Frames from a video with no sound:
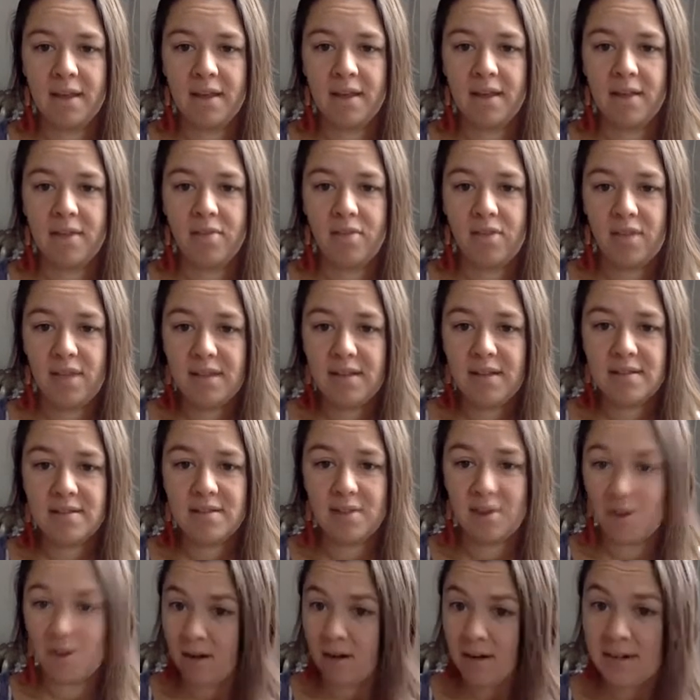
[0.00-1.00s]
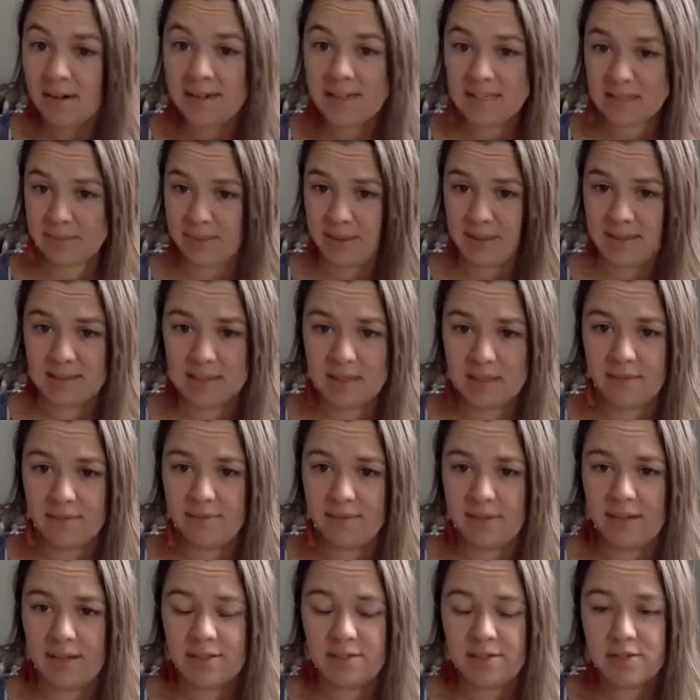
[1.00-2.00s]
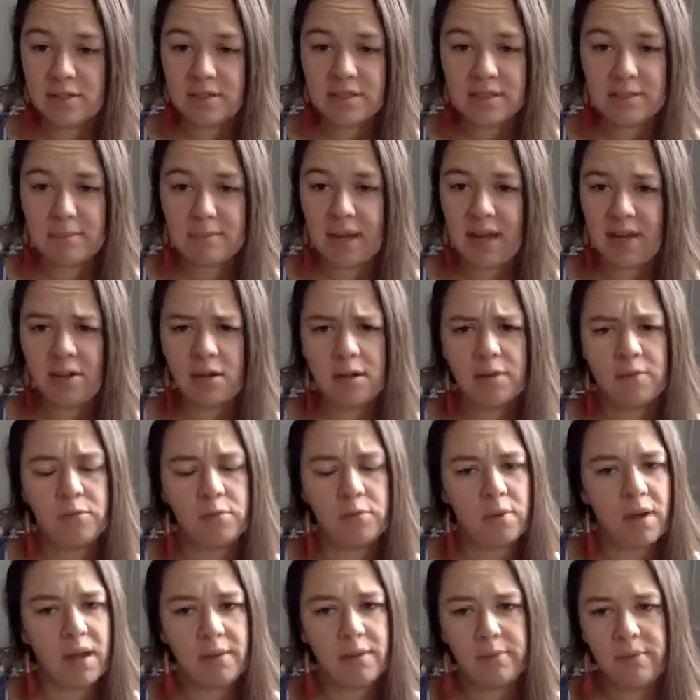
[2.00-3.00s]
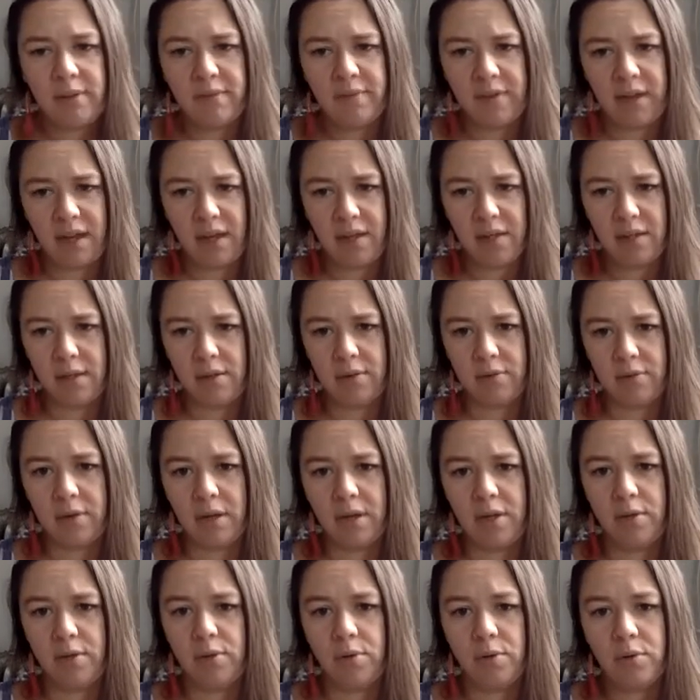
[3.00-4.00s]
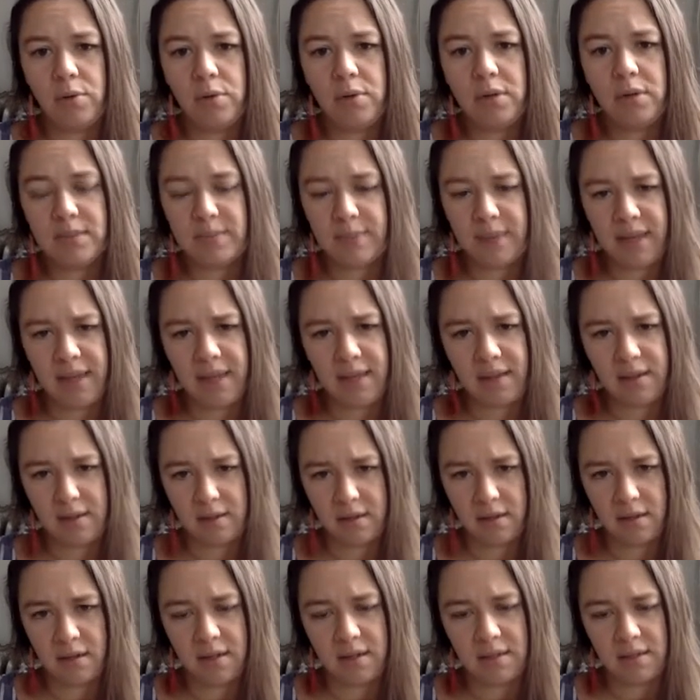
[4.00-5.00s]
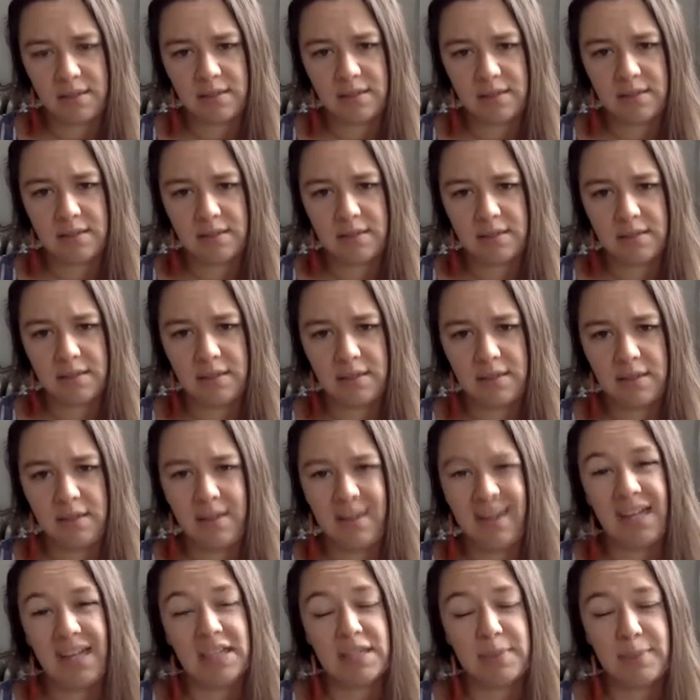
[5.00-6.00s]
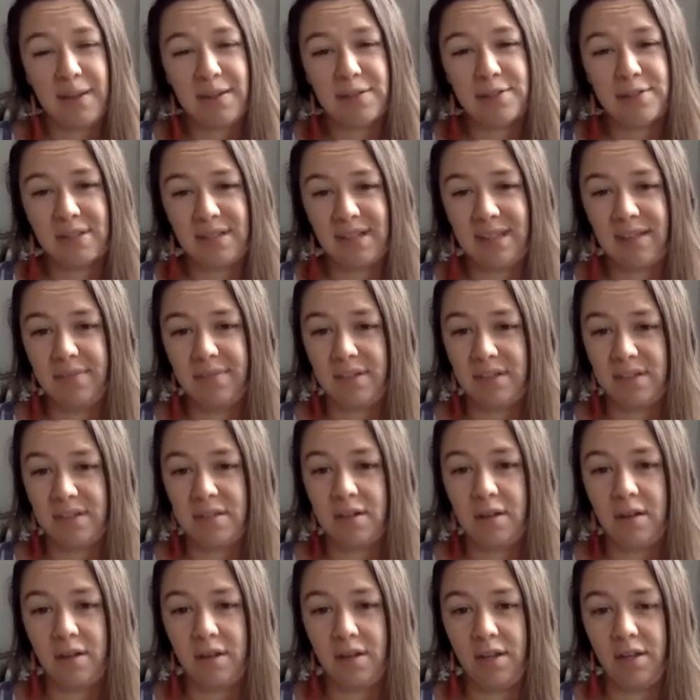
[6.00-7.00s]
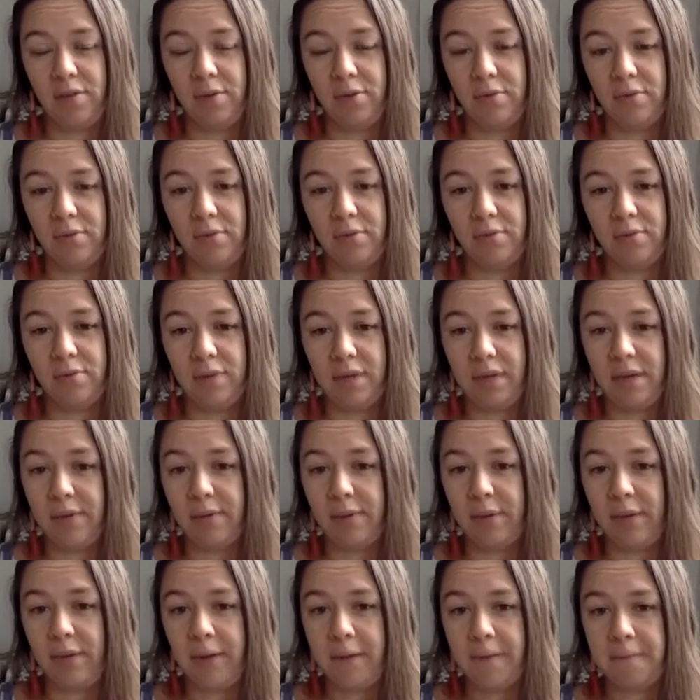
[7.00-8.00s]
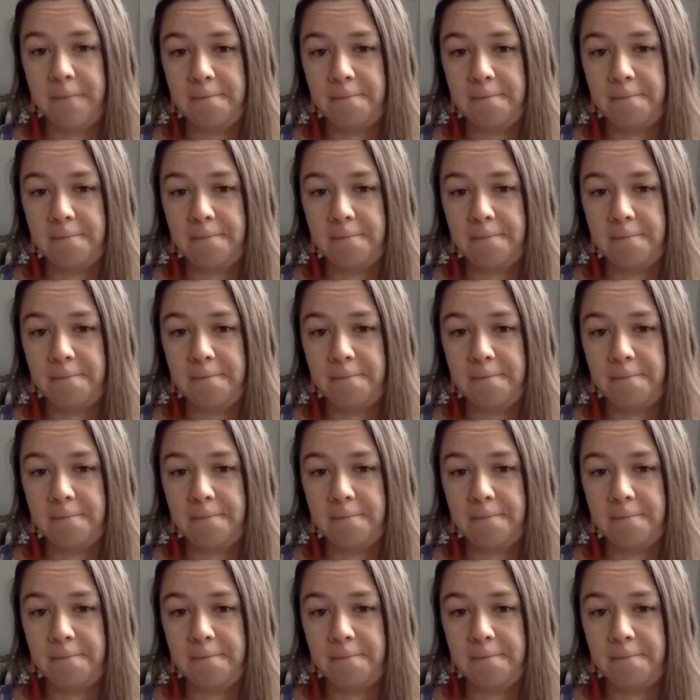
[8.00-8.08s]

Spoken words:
Things are expensive. It's just a matter of what we value and who is paying the costs, especially if it's not you right away.